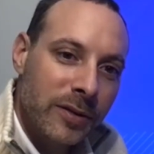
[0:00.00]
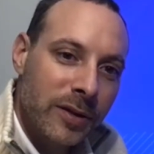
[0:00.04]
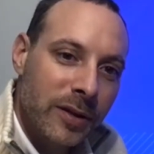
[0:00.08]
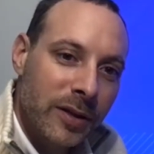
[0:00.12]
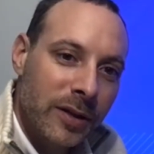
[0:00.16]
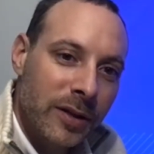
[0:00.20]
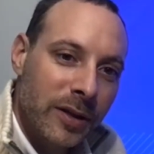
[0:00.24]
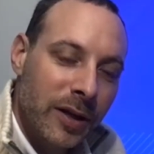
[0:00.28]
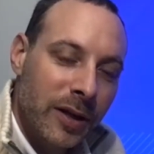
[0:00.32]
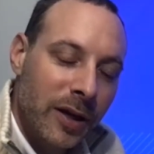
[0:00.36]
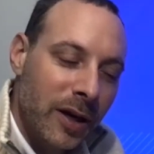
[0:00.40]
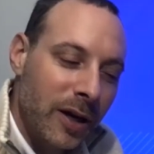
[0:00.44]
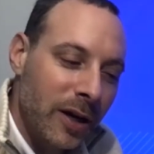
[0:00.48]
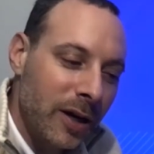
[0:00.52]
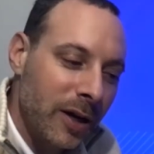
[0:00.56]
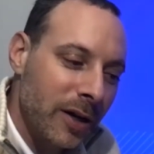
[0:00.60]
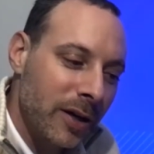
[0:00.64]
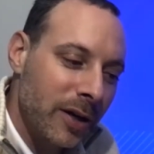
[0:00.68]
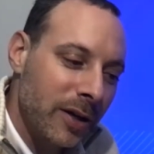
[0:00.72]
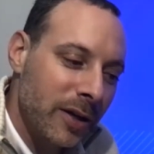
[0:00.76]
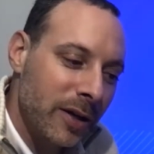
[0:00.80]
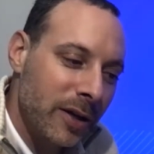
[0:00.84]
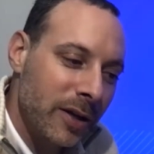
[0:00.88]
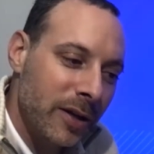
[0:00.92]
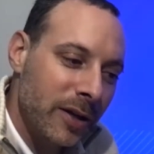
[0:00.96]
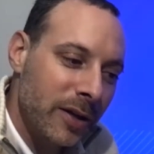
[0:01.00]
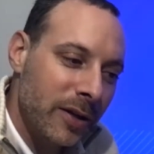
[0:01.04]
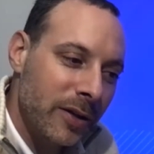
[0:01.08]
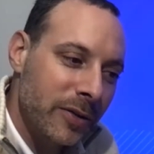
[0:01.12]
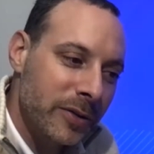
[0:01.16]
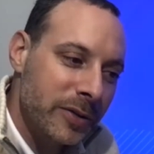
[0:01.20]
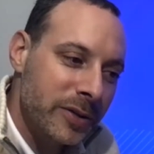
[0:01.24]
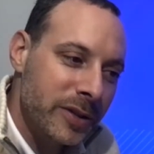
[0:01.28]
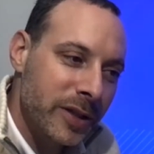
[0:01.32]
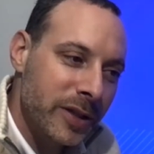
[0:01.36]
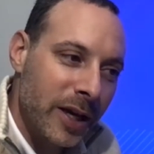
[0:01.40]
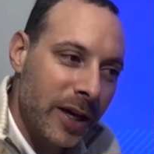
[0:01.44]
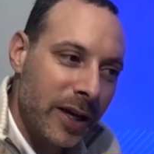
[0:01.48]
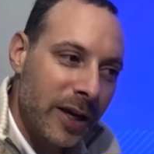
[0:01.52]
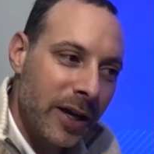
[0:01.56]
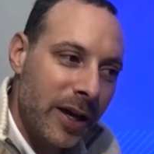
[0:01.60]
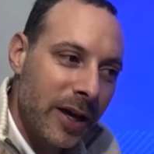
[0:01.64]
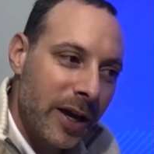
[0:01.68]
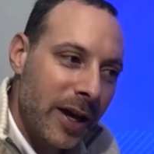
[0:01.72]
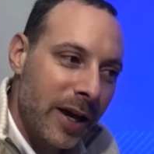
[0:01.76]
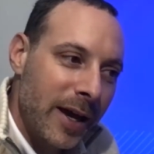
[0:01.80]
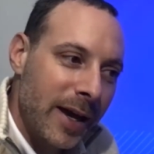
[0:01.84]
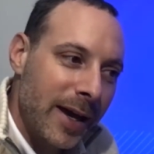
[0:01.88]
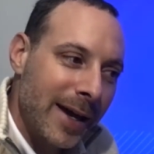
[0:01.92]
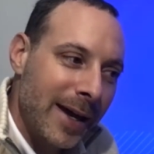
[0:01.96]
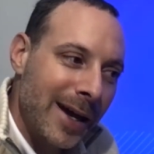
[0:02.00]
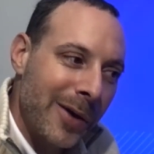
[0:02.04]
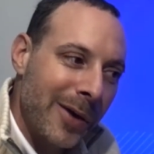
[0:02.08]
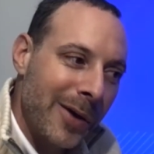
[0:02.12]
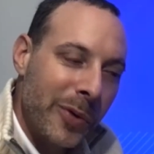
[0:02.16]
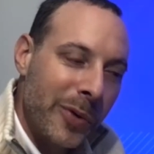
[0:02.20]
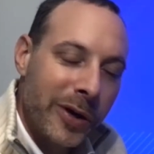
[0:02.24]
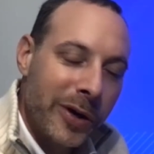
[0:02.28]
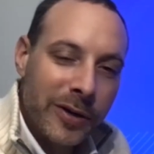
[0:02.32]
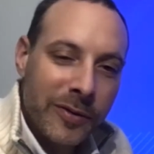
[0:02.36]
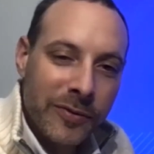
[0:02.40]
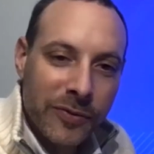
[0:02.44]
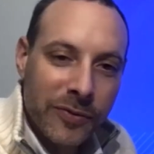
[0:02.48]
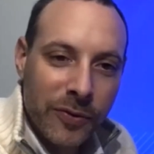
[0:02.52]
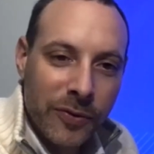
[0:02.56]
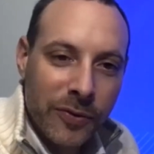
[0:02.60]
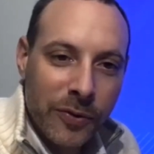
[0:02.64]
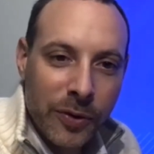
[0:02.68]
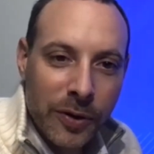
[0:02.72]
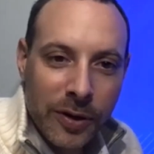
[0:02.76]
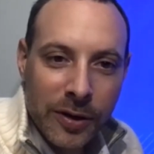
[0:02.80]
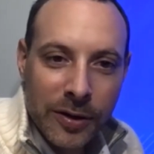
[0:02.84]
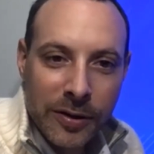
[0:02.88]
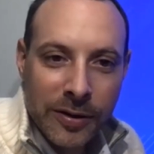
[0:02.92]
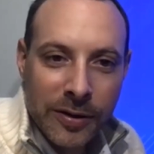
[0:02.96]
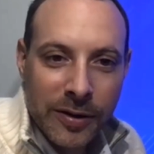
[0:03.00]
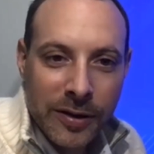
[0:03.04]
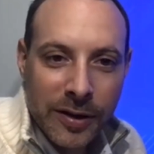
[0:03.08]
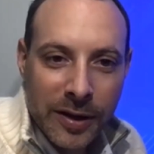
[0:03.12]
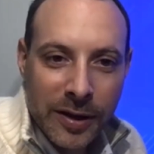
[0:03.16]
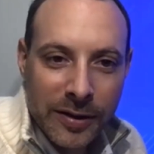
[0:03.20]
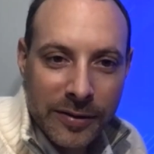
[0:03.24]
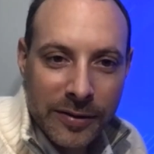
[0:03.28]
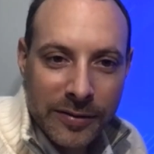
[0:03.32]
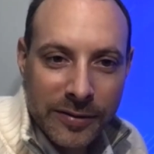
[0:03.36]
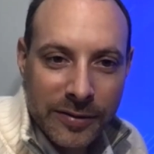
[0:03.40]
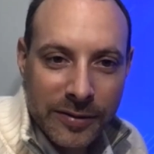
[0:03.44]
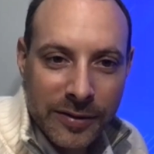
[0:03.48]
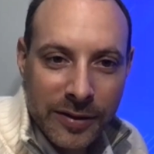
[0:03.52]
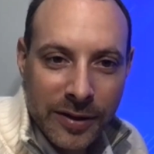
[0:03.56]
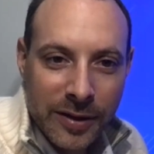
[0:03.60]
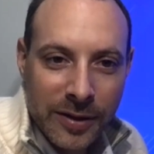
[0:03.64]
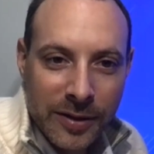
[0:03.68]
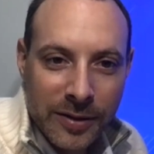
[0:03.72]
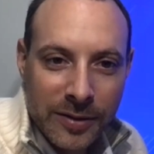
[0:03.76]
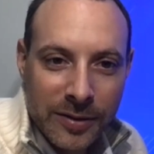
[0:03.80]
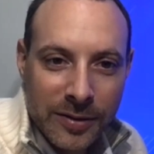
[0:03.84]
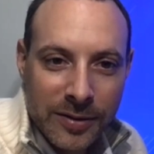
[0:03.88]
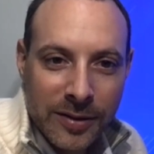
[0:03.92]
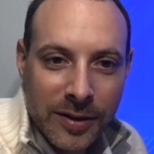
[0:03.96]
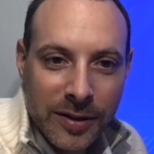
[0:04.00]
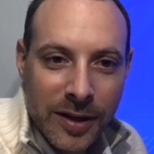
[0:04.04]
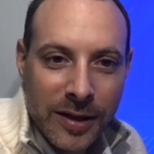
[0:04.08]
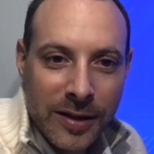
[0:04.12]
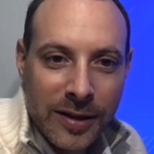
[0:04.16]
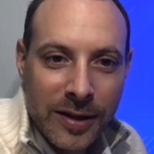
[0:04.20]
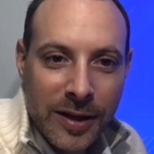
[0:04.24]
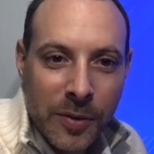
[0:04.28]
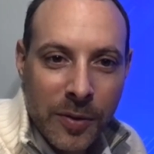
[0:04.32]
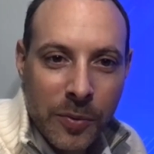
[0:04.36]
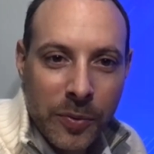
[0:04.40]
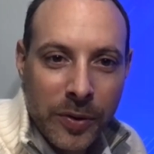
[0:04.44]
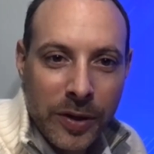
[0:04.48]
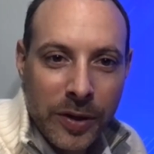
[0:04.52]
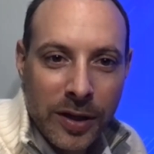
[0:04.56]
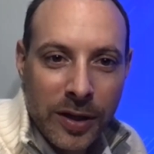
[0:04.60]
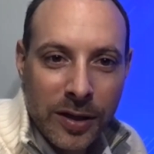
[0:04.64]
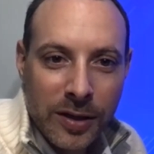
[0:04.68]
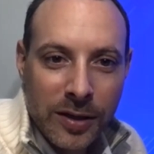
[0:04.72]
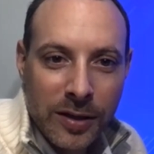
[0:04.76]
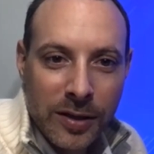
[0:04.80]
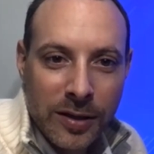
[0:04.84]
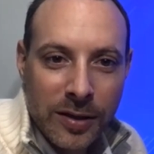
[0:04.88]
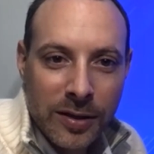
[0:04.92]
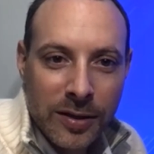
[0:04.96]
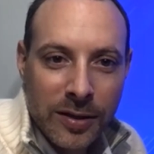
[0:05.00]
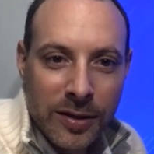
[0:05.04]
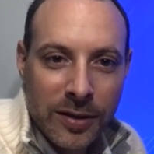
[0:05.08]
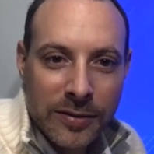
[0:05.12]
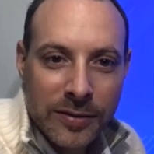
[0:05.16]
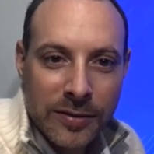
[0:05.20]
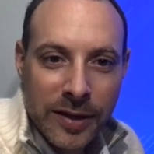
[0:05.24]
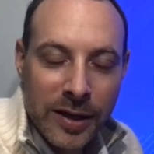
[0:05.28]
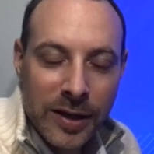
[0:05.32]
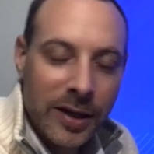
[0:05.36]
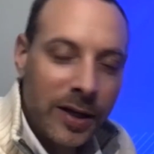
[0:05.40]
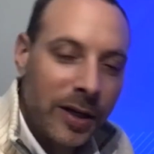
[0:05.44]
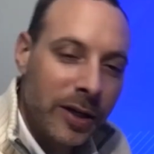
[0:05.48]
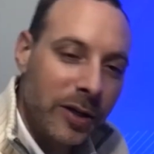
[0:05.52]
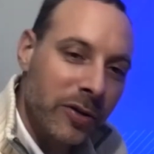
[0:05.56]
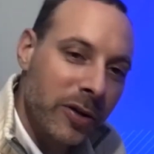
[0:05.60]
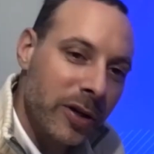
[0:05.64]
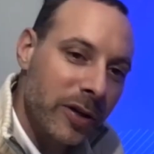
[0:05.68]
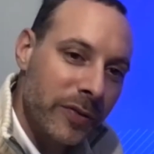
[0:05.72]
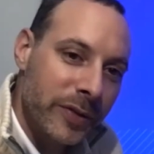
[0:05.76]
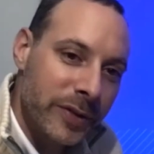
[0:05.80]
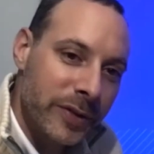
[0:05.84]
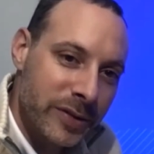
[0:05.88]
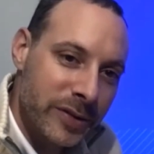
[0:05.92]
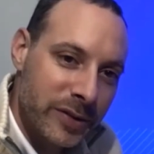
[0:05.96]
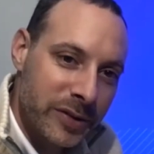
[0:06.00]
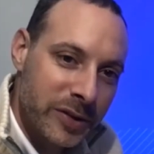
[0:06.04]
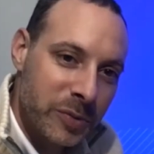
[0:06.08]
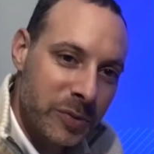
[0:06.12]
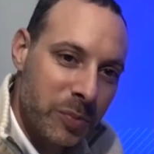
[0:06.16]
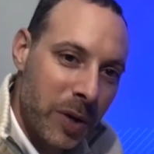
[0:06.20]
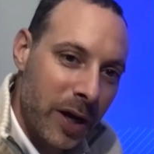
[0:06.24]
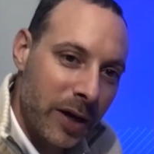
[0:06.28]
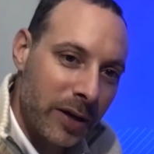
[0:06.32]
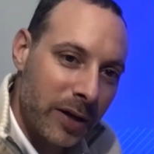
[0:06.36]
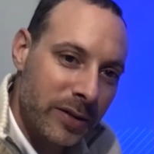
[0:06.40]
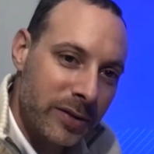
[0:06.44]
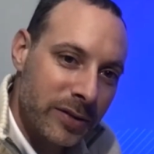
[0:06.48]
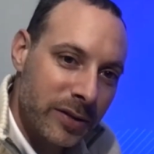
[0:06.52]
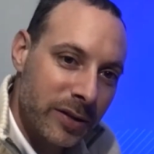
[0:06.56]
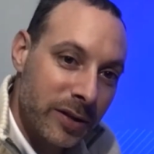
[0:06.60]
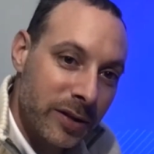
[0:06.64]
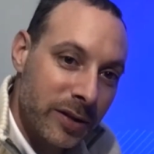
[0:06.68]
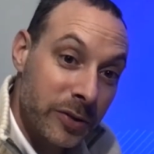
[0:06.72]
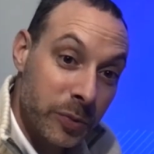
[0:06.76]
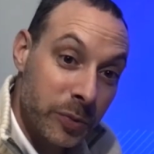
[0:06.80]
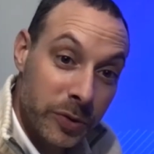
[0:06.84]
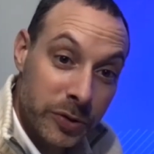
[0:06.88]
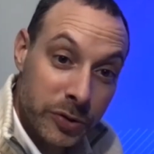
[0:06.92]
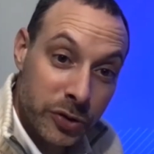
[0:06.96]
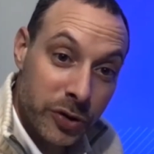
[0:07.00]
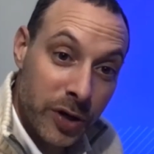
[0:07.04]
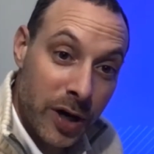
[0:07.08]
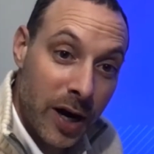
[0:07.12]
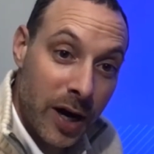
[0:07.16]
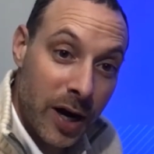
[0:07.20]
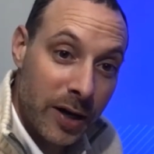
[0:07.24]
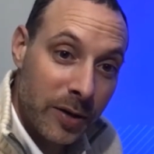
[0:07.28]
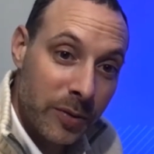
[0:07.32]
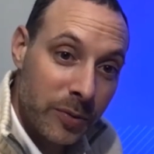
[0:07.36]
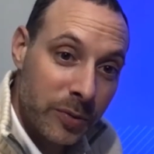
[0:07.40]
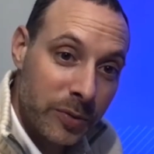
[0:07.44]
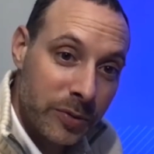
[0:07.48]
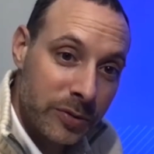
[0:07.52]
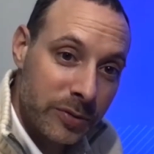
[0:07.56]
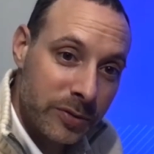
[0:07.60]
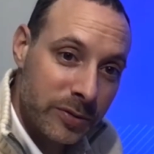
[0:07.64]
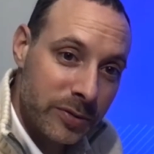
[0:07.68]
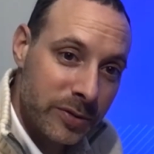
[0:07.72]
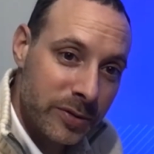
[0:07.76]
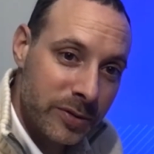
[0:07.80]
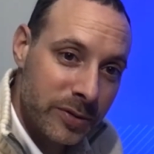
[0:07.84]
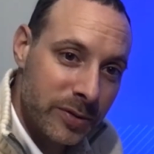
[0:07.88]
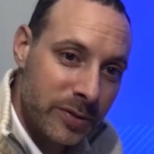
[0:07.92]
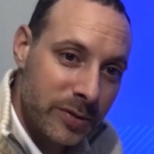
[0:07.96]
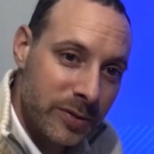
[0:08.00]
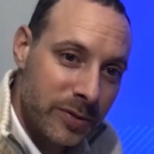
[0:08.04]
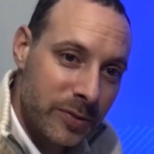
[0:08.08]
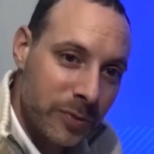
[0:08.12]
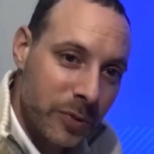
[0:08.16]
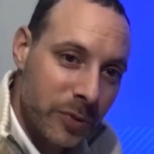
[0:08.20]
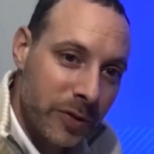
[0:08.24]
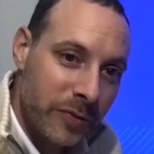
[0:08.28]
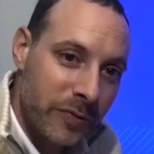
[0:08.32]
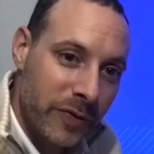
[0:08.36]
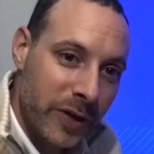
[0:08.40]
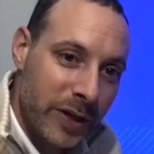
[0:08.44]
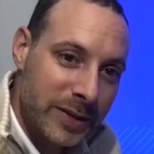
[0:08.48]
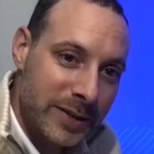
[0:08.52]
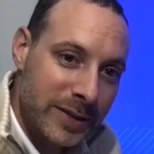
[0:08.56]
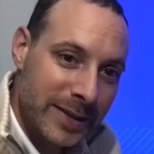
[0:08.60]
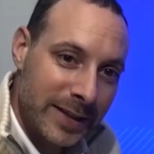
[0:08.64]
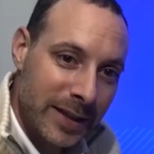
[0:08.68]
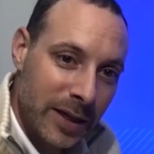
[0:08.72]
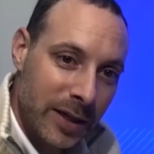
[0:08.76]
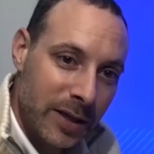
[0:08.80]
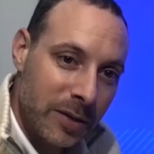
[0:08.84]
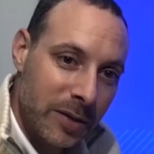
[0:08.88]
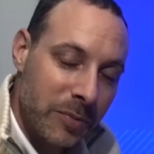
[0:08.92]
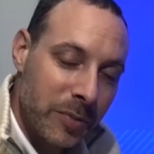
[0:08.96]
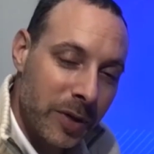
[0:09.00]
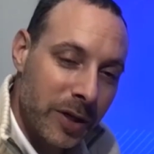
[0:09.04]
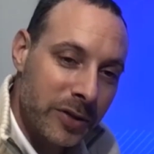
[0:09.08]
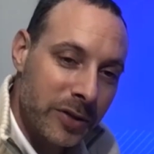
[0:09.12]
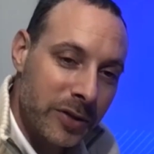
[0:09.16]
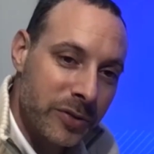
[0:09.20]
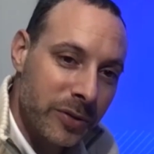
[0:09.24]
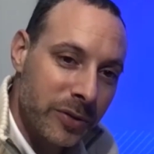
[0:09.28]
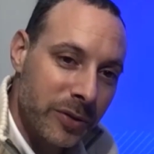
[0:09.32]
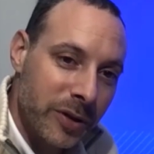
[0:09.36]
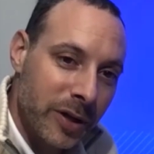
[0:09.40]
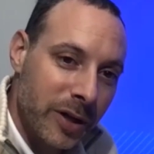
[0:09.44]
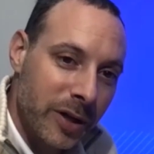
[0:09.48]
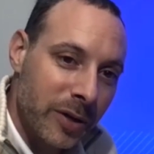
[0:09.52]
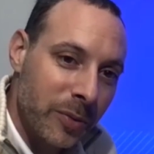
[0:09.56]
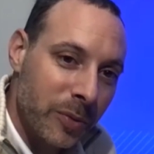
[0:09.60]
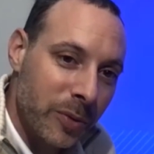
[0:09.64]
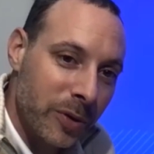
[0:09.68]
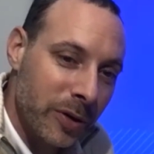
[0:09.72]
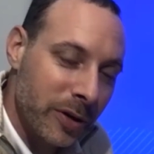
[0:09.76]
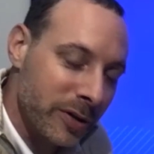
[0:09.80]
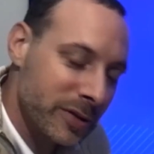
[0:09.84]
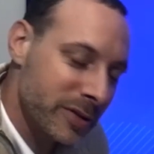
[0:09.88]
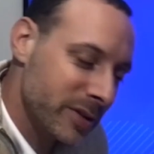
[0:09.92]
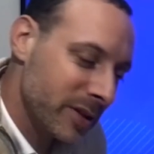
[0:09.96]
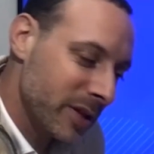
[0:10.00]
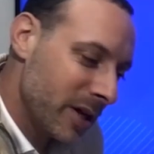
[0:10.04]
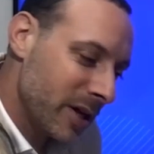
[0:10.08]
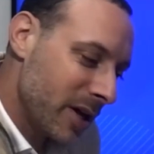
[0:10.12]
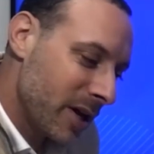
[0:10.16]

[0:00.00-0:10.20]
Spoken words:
They'll say, hey, I want it for this. And then we say, can you give us the specs? Because we'll try it. We'll investigate it, make sure that it works.